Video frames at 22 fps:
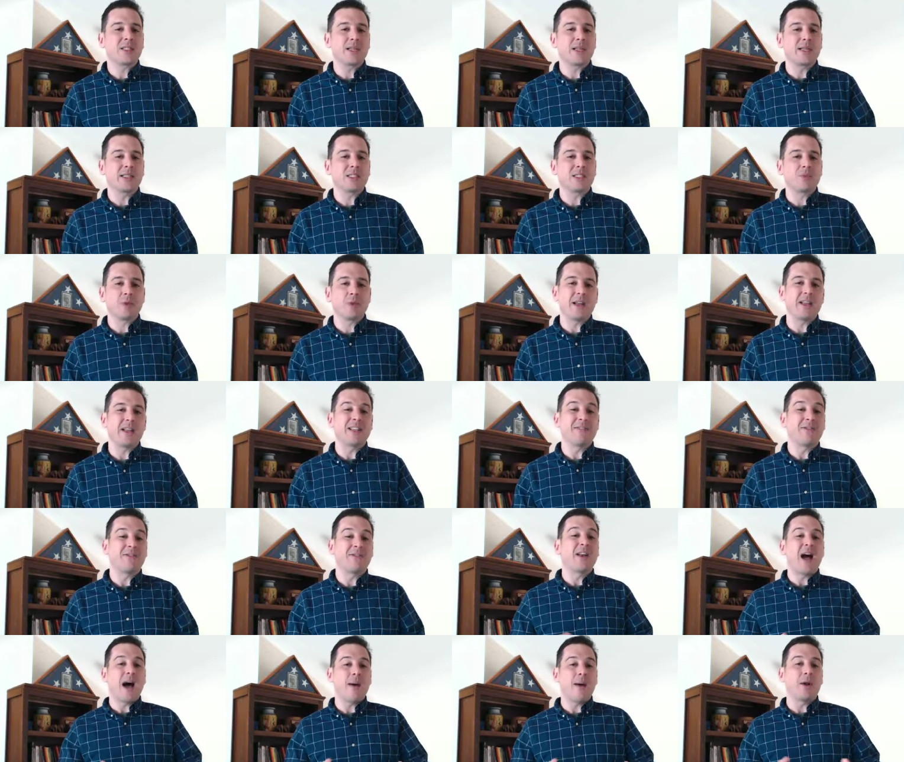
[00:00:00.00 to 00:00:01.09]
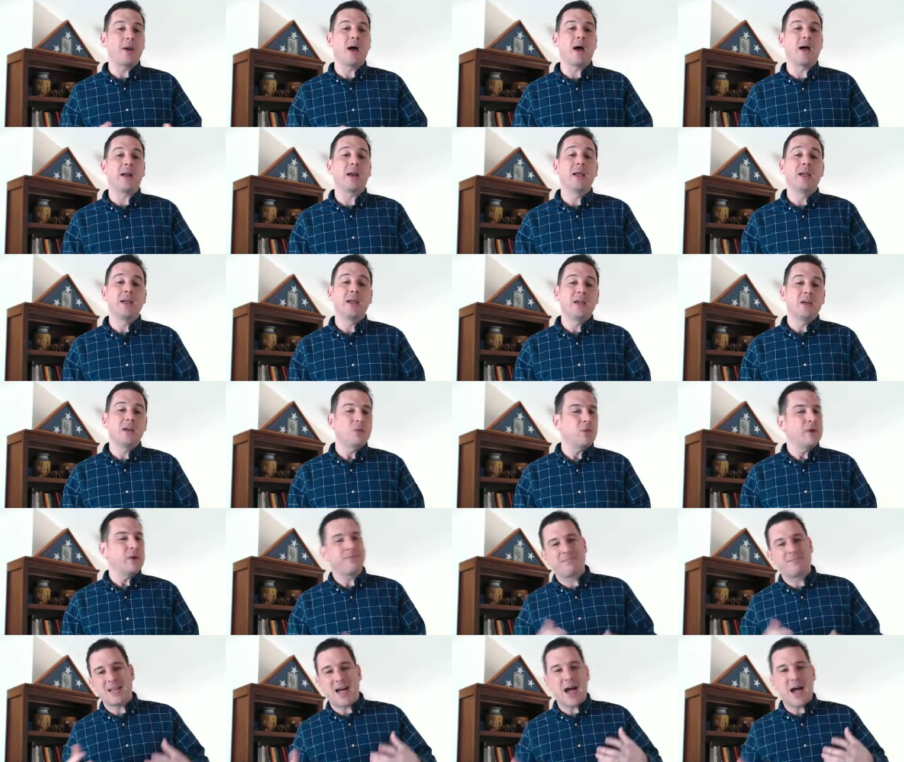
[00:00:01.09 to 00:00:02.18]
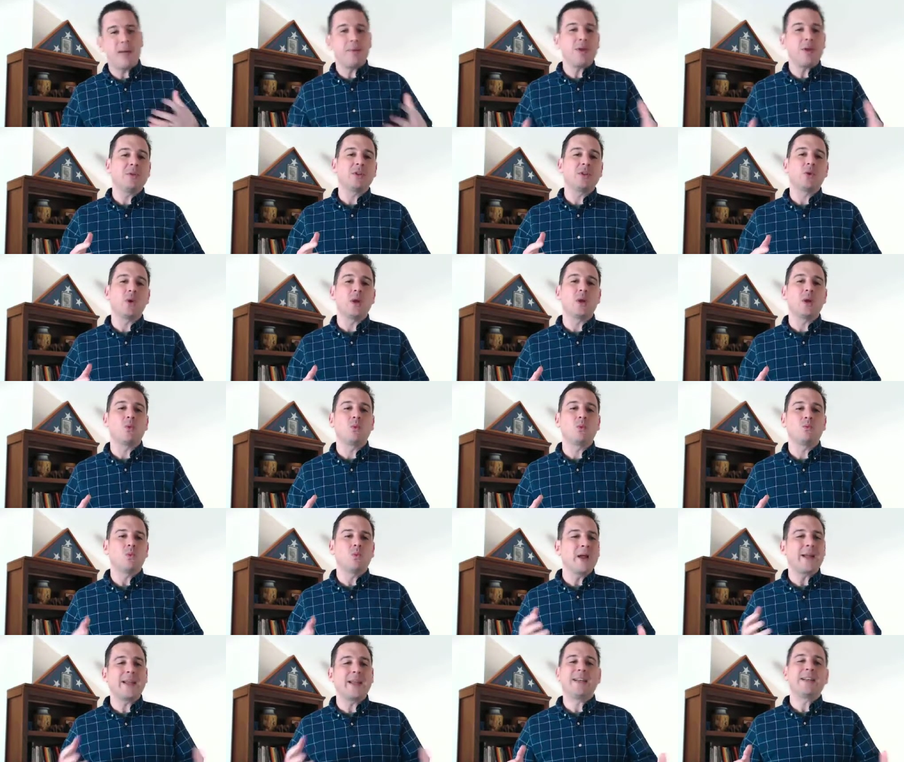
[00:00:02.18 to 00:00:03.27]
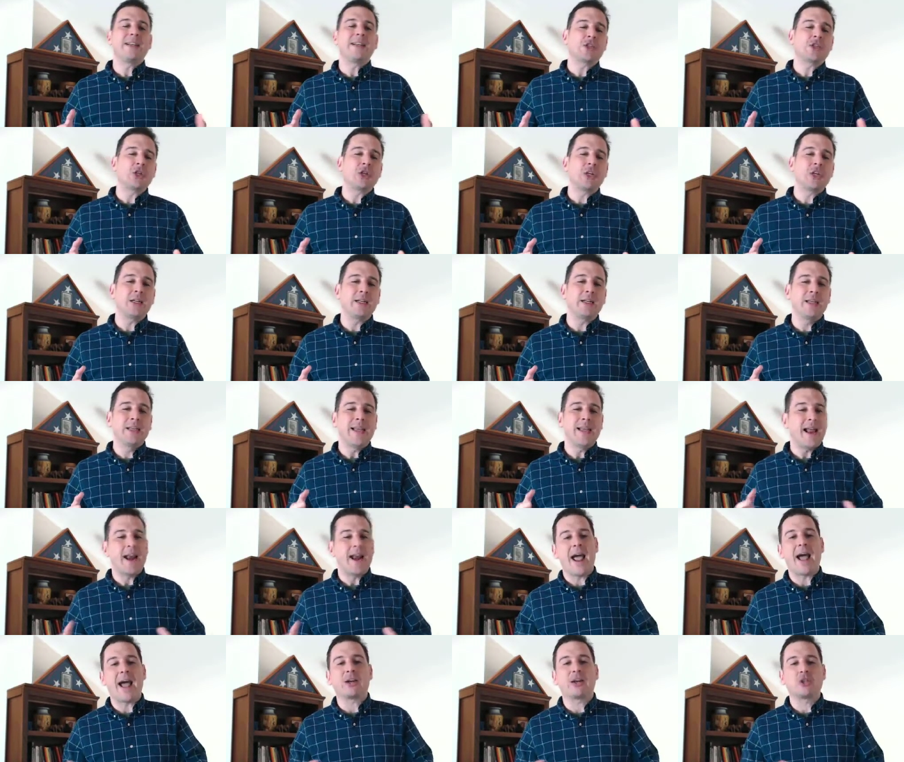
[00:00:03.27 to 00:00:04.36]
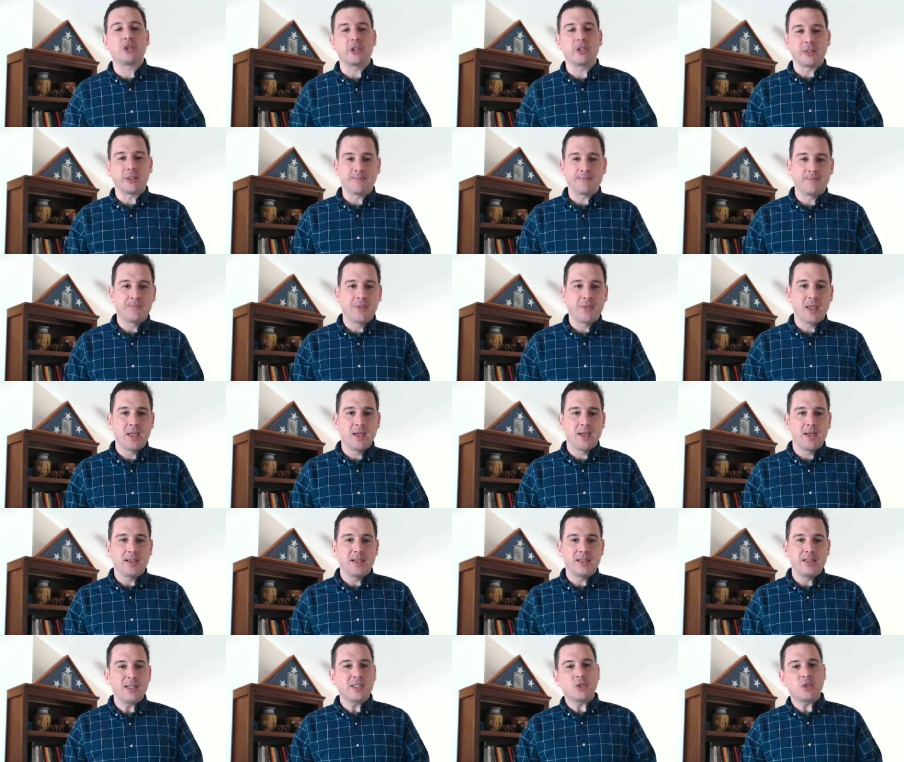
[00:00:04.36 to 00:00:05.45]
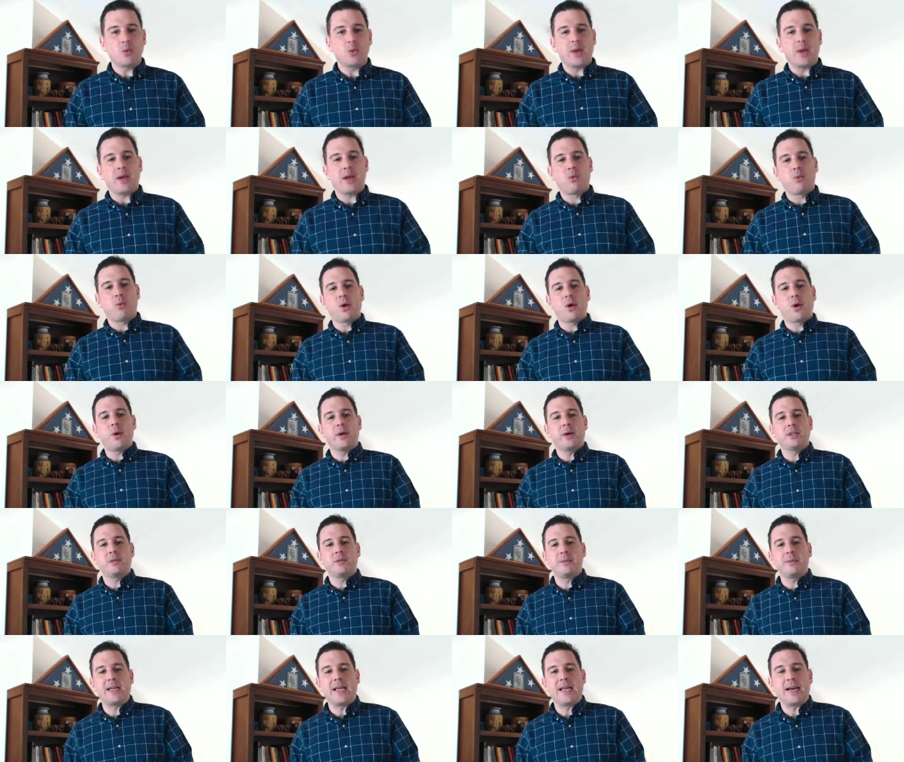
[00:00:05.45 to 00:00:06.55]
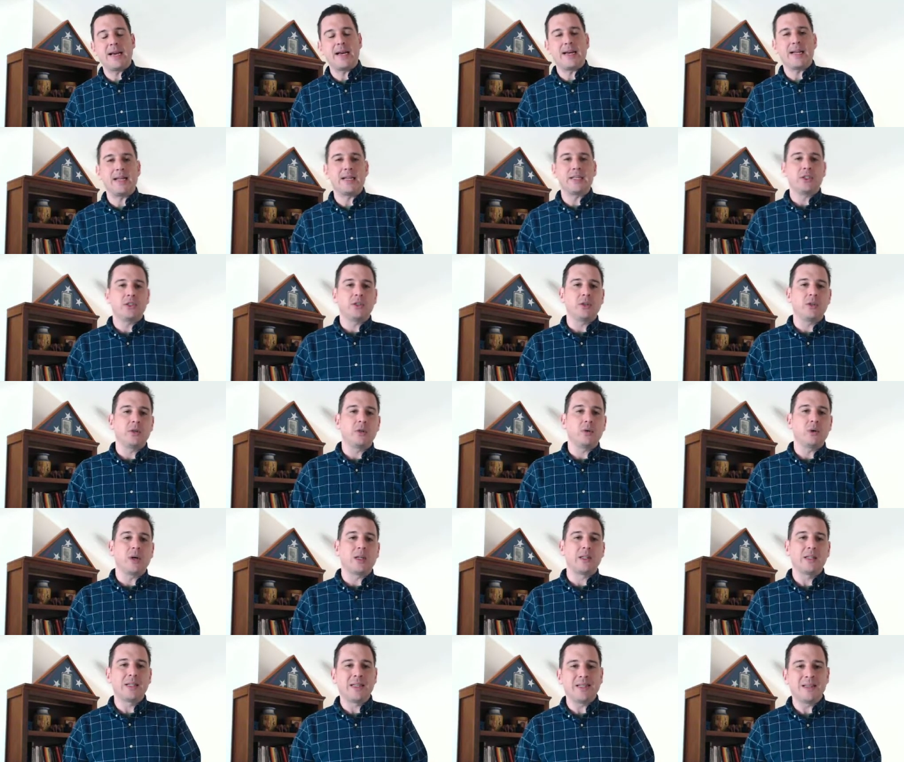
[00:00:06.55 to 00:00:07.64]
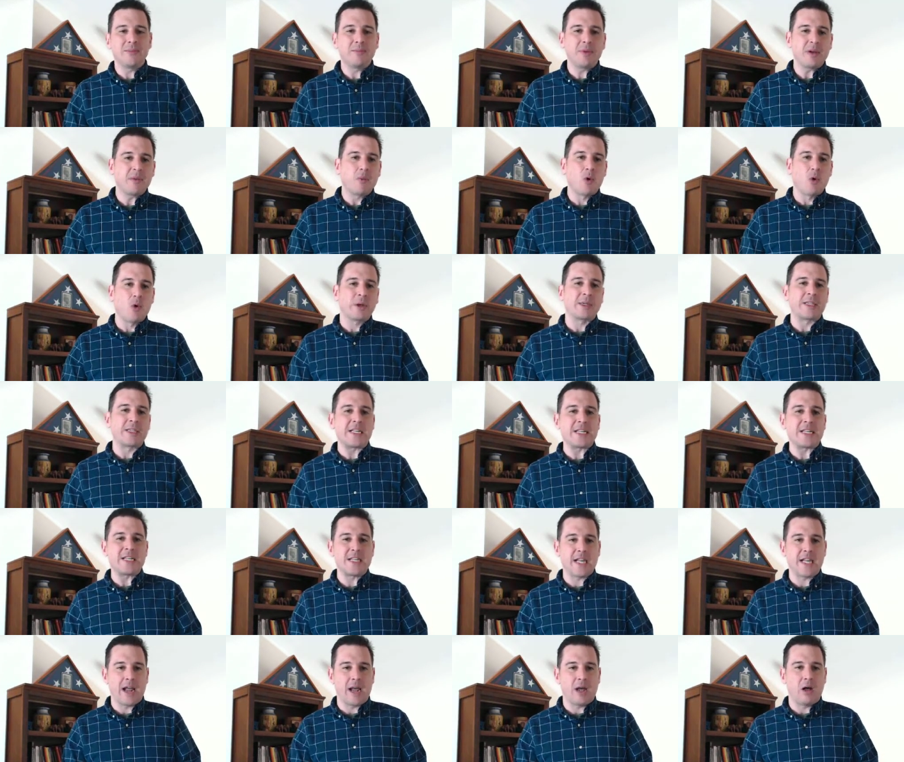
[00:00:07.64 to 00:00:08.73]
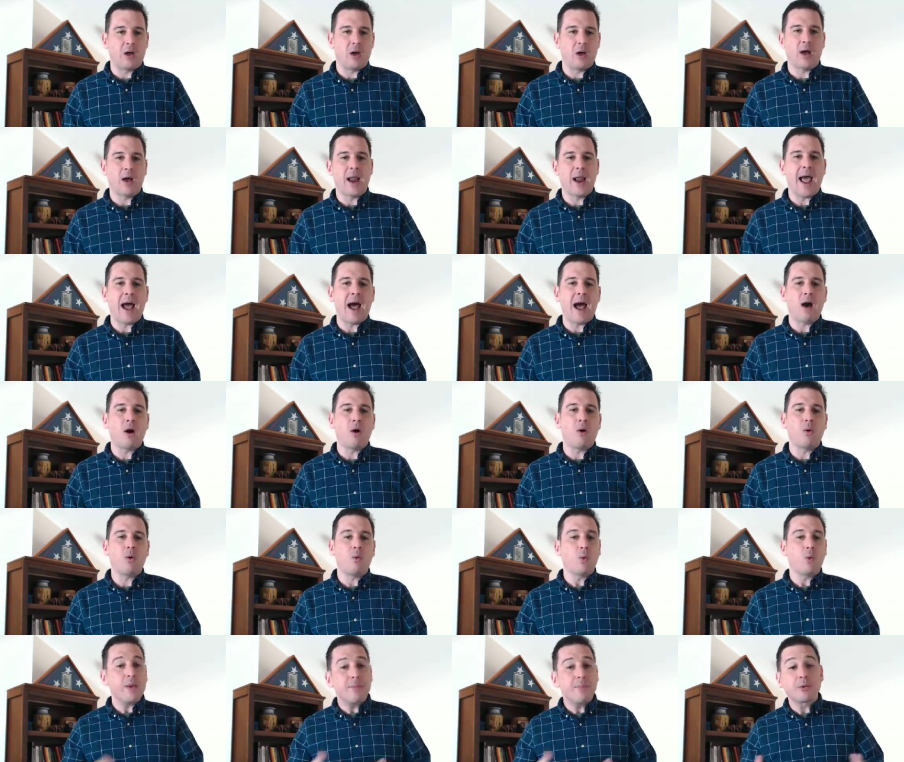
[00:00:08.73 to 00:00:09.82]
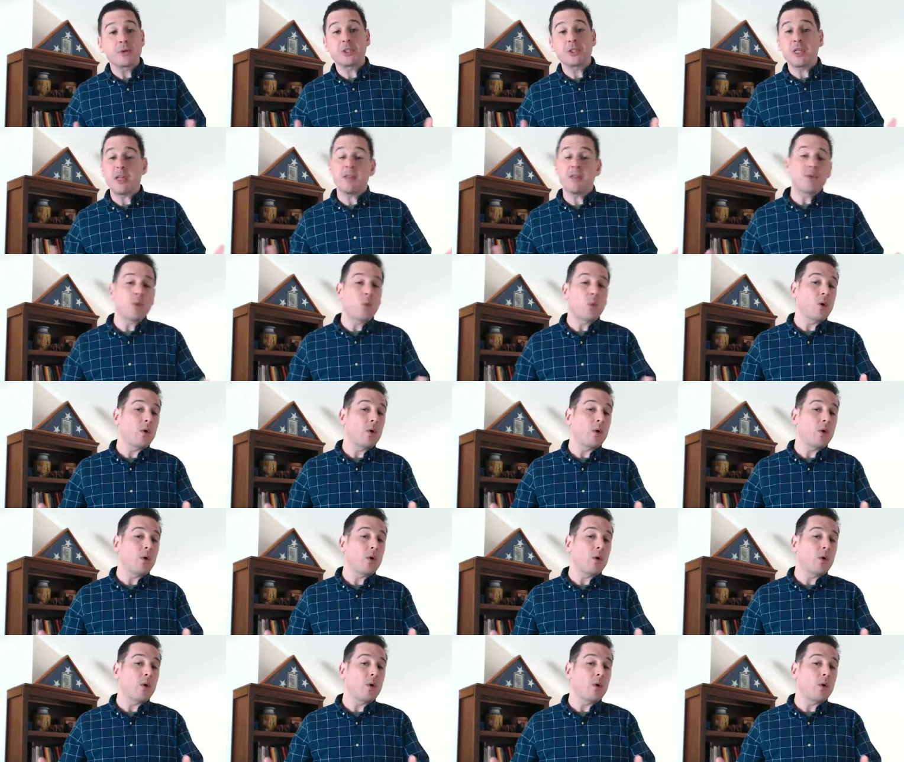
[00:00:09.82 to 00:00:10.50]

and explain the phenomenon with timing between recognition and action. This week, we're going to be getting into a little bit more detail on how we perceive the world